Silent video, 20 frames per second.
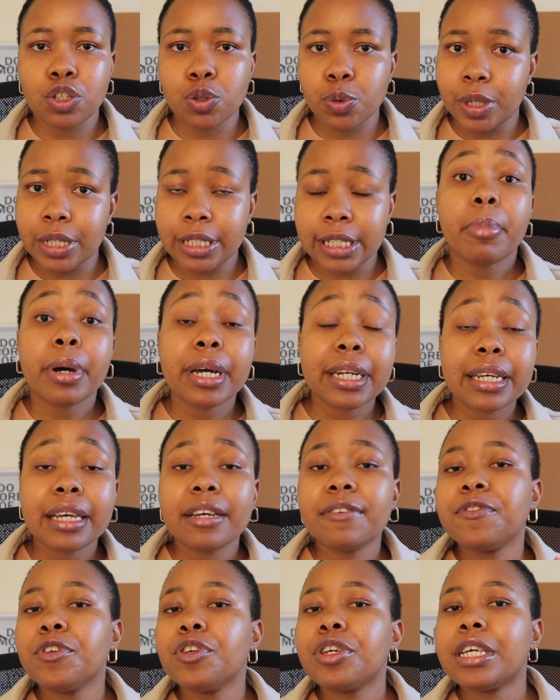to it. But
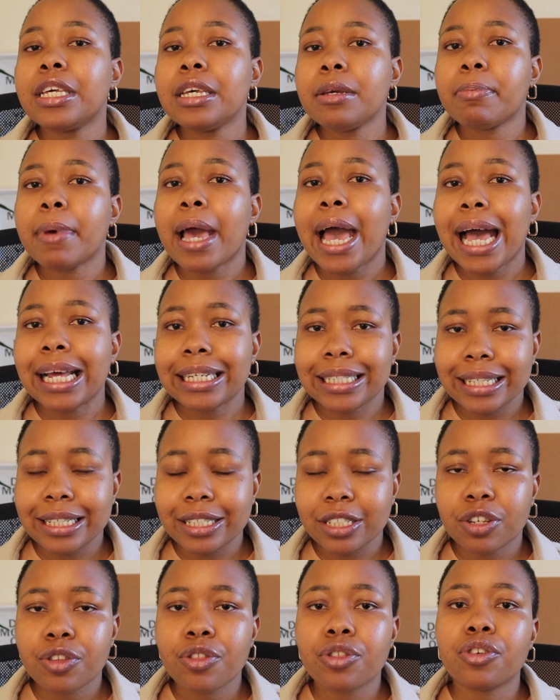if you keep at
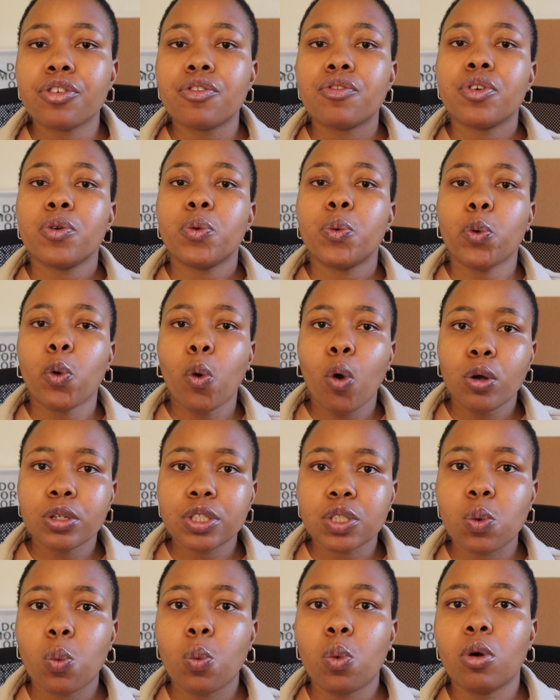it, the
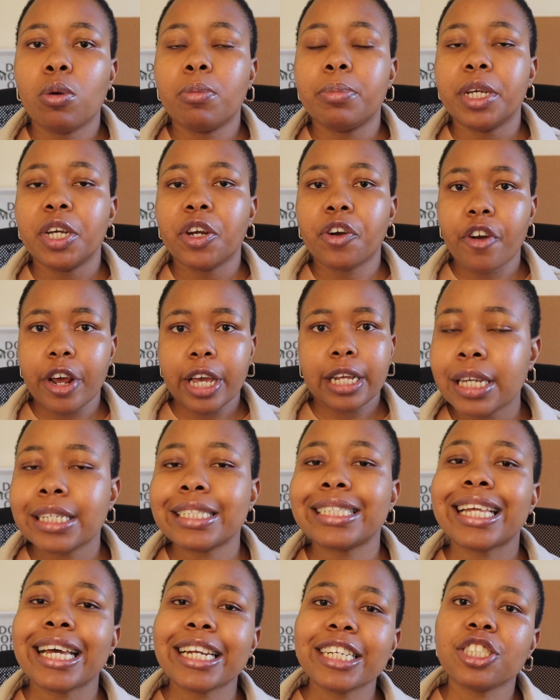rewards will be great.
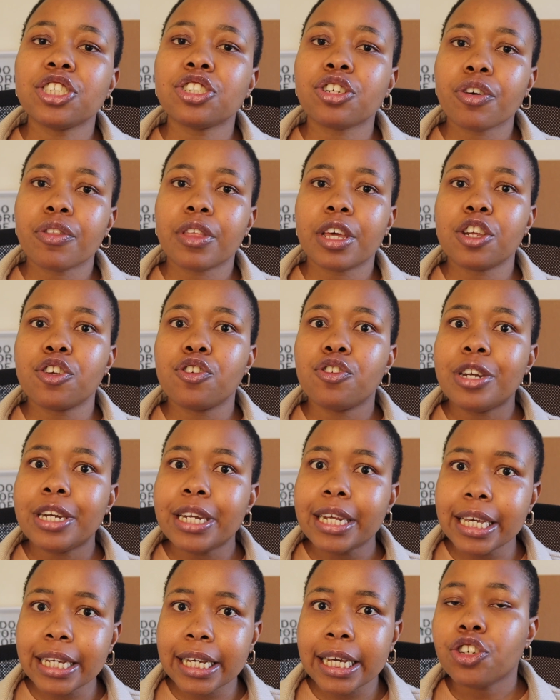Studies show that
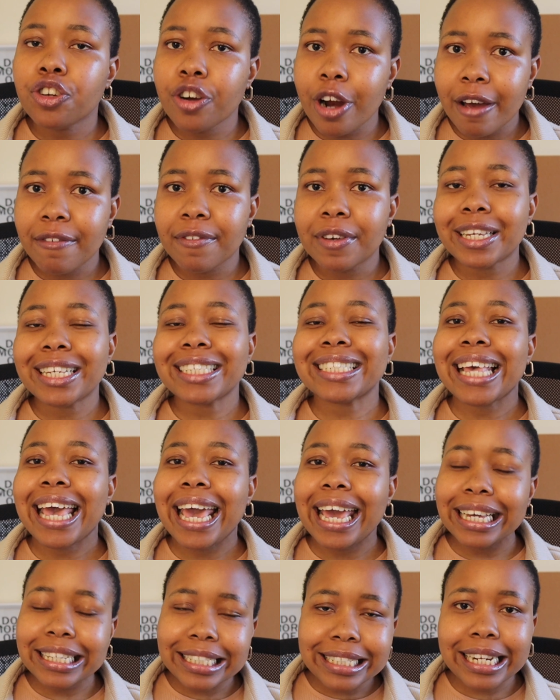unique traffic is
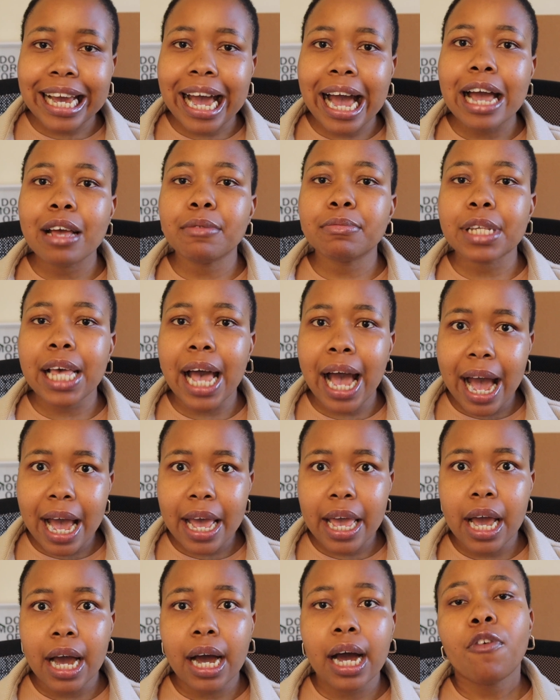8 times
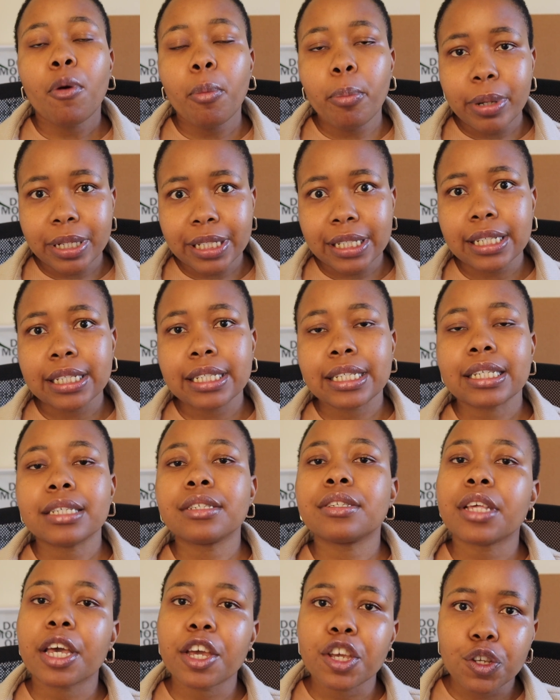higher for
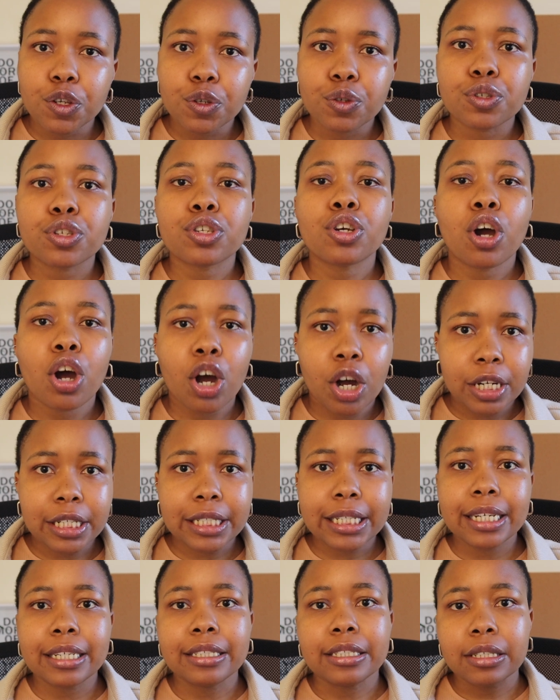businesses that use
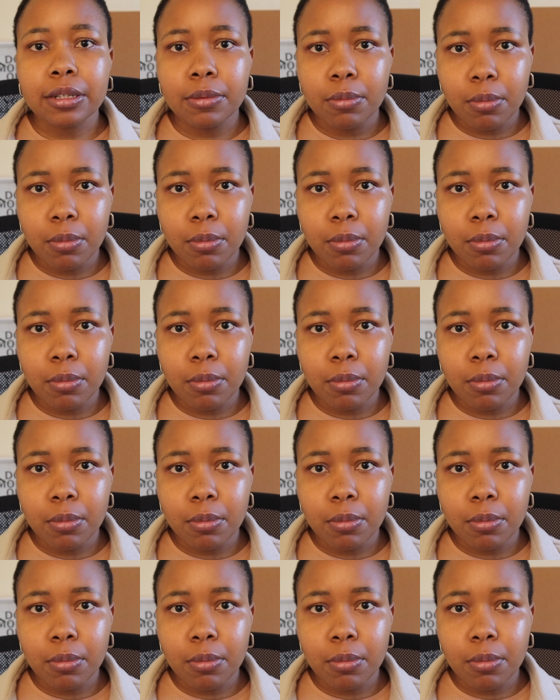content